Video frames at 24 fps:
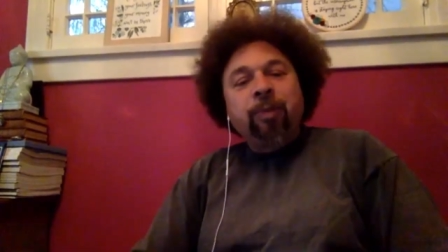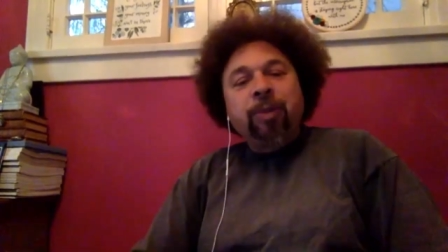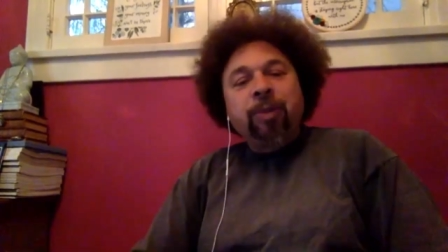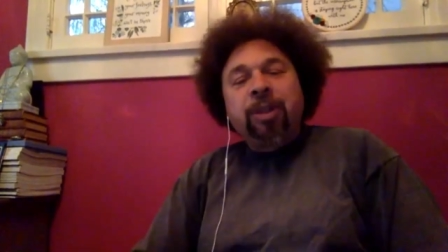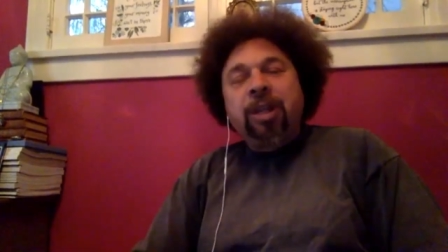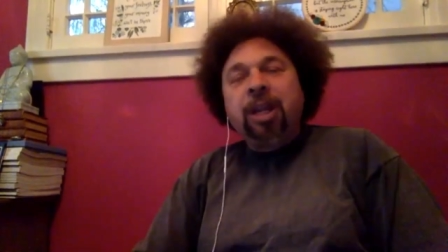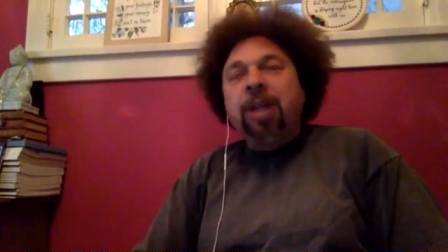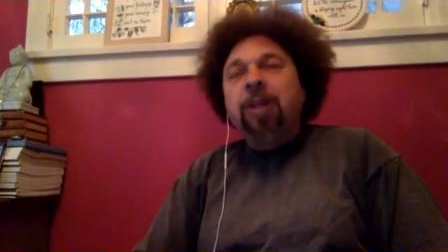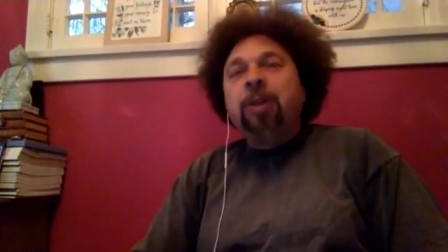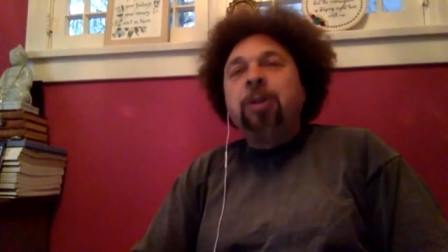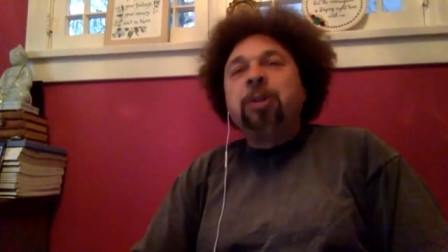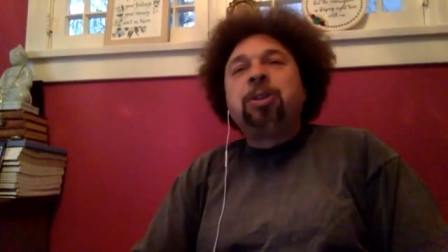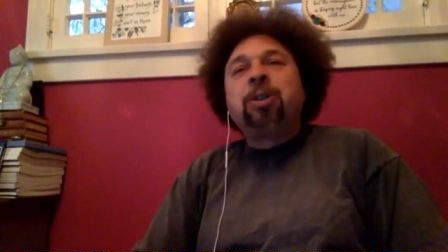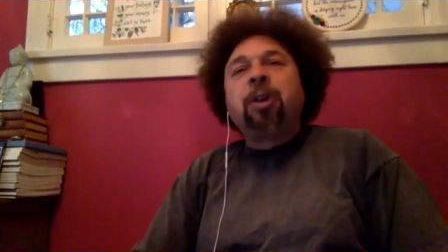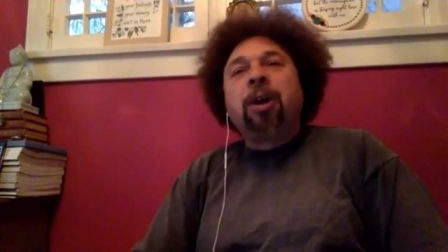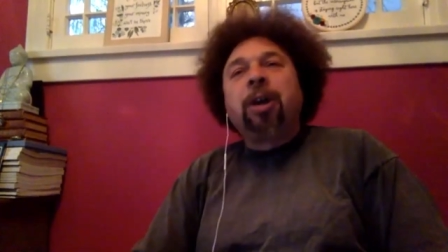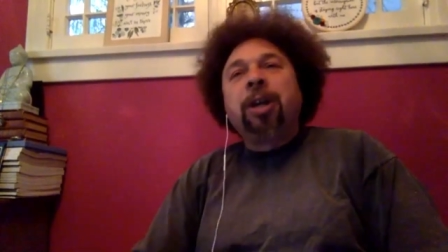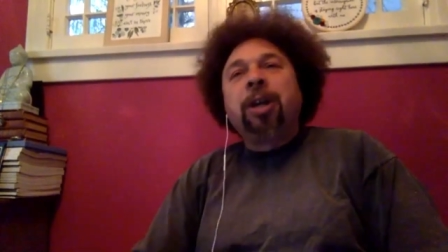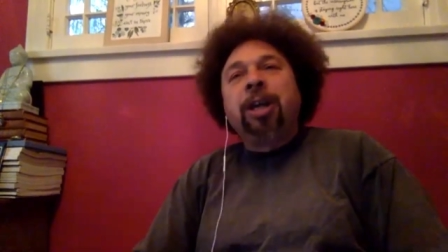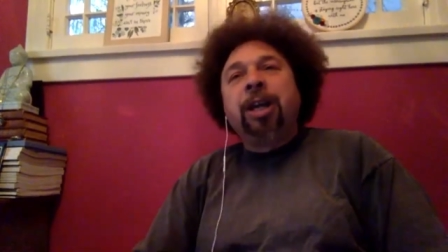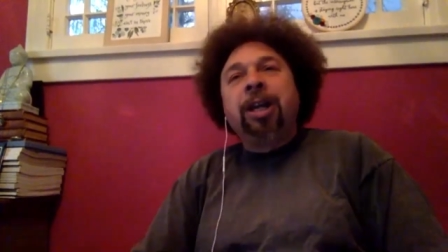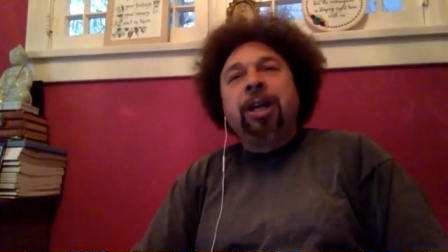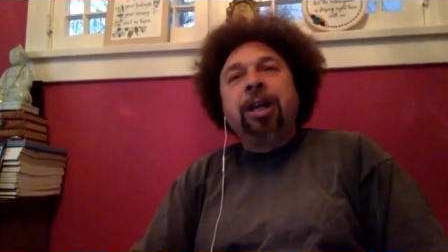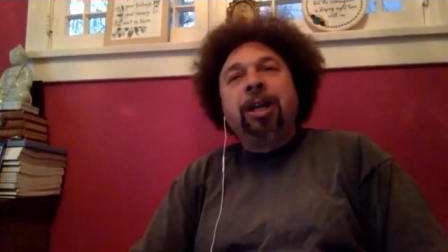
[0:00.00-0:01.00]
Then you
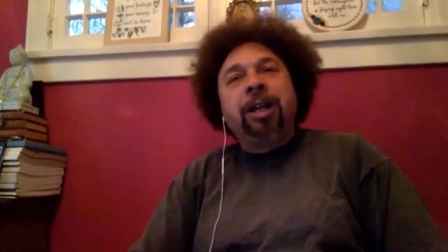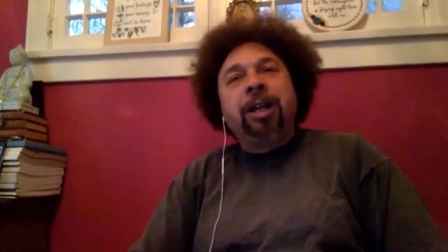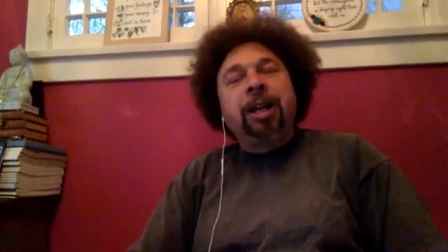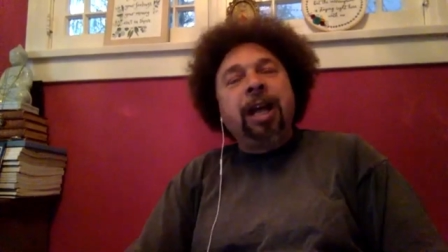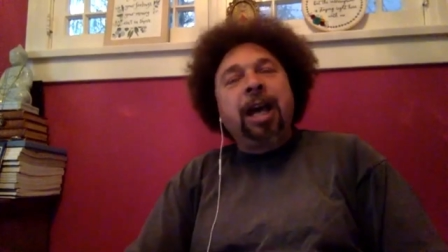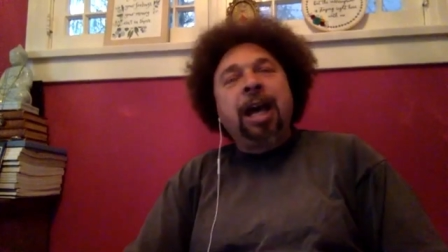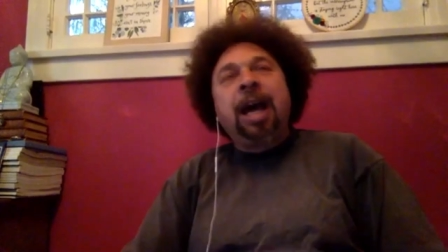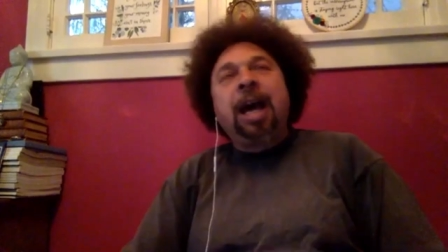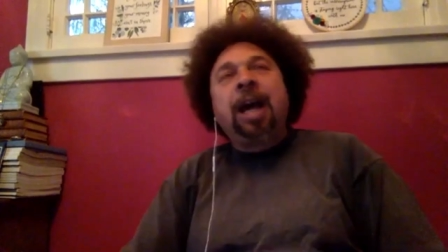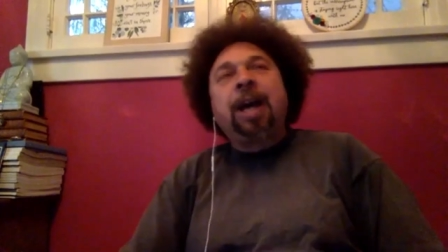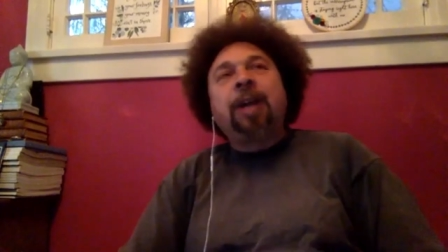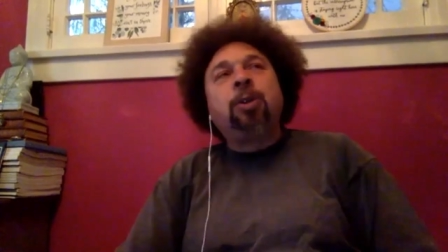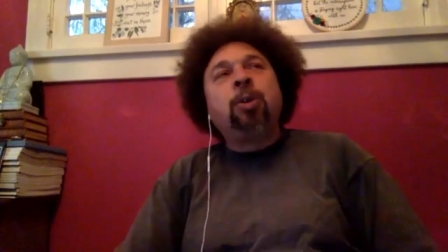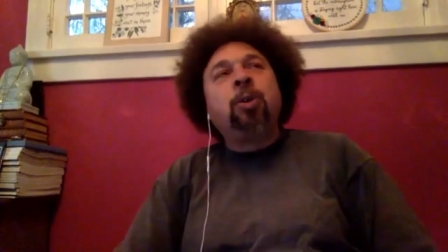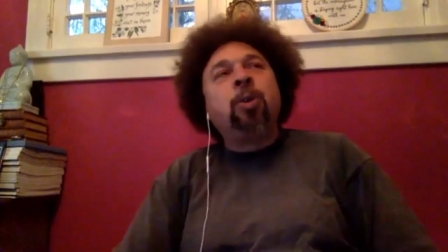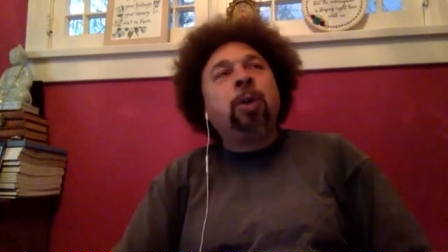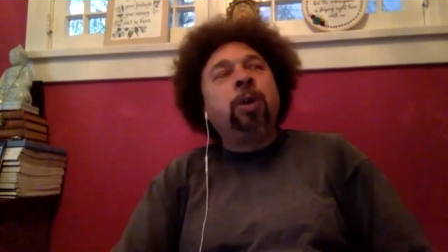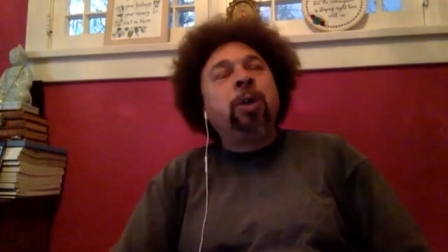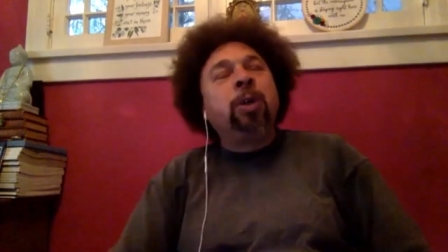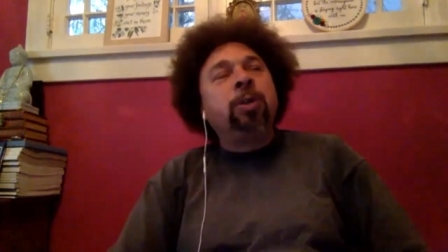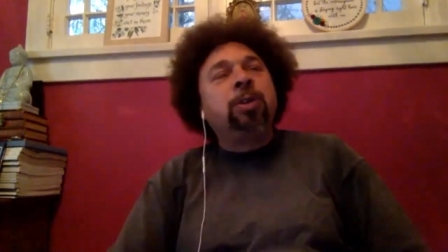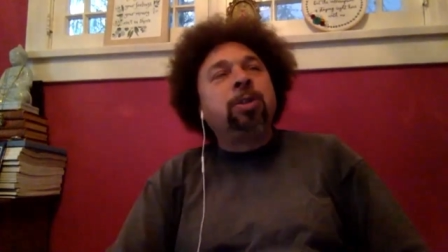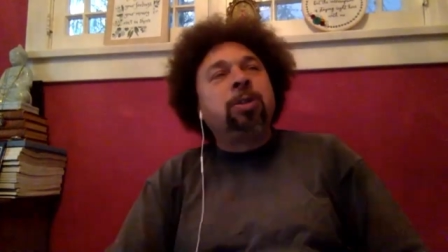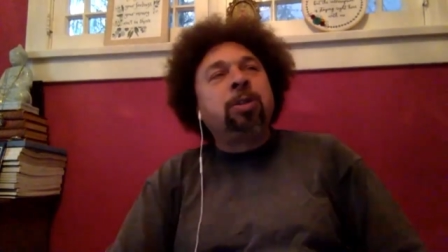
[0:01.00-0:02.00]
start getting into act two
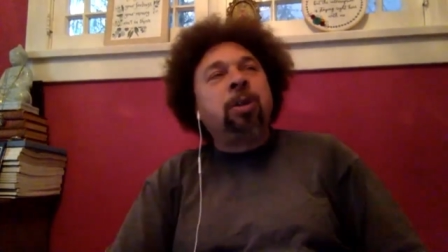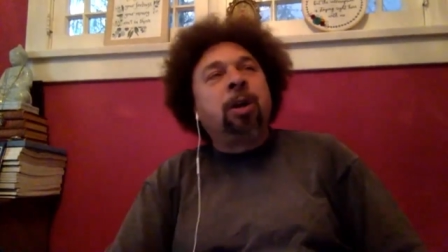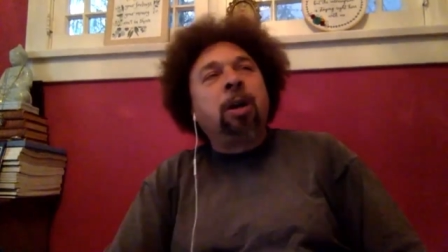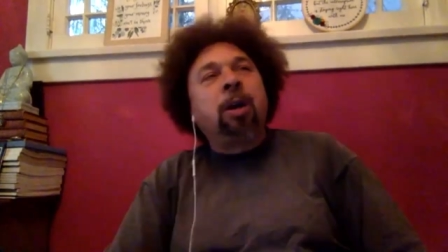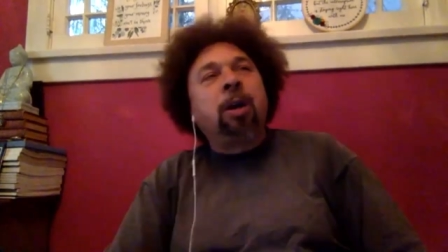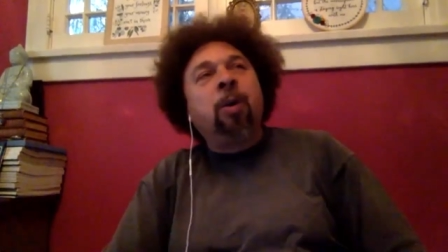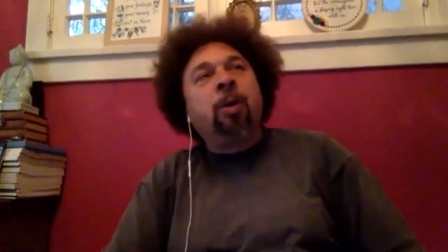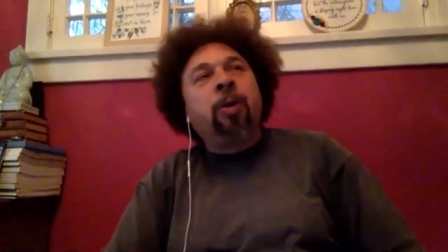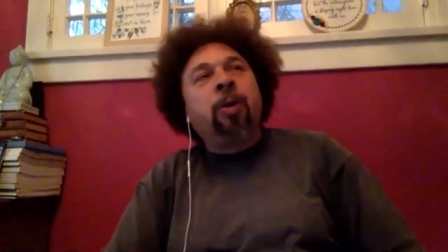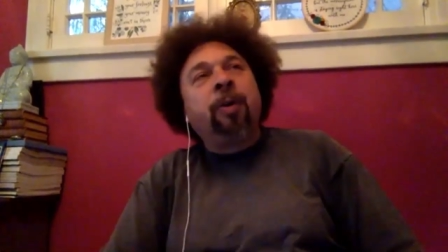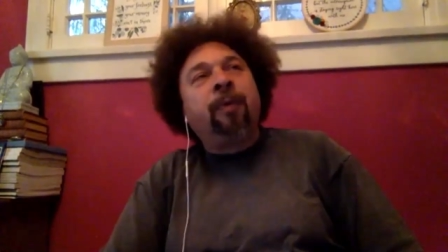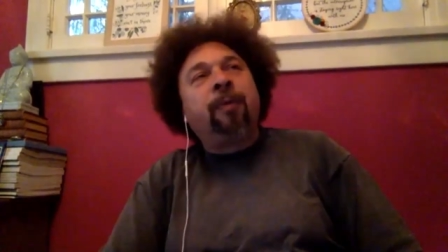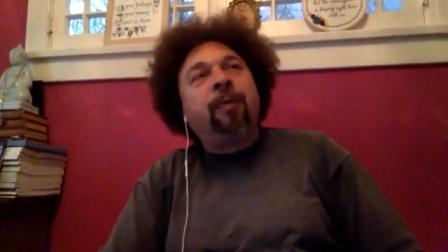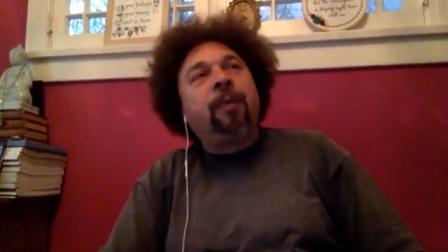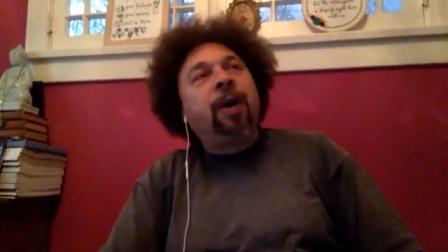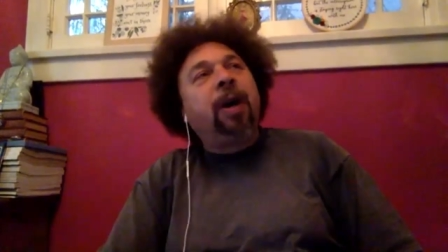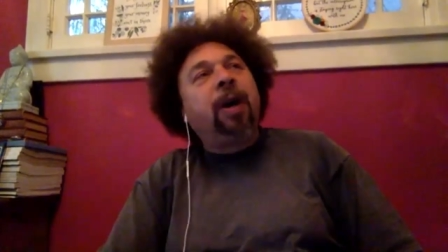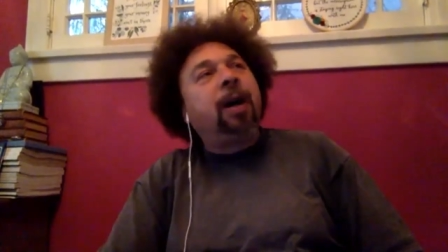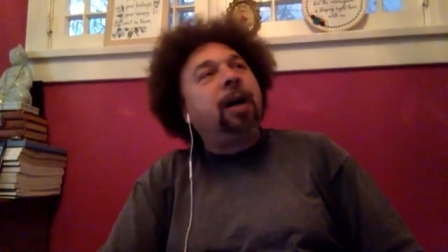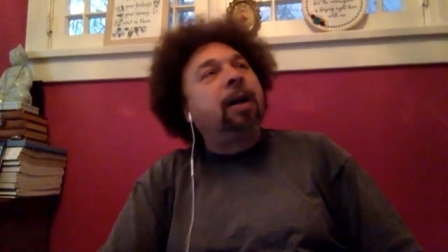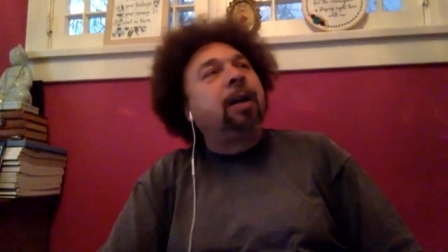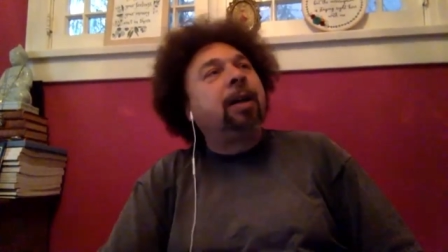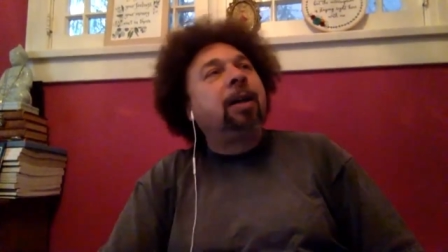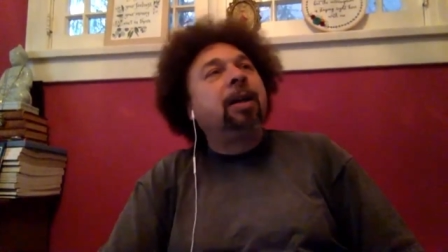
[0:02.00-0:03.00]
and you start going,
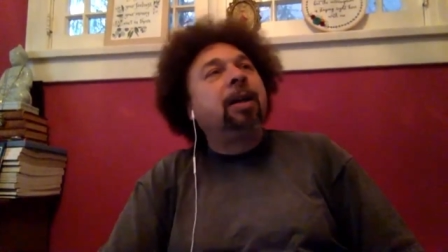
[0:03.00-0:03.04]
fuck,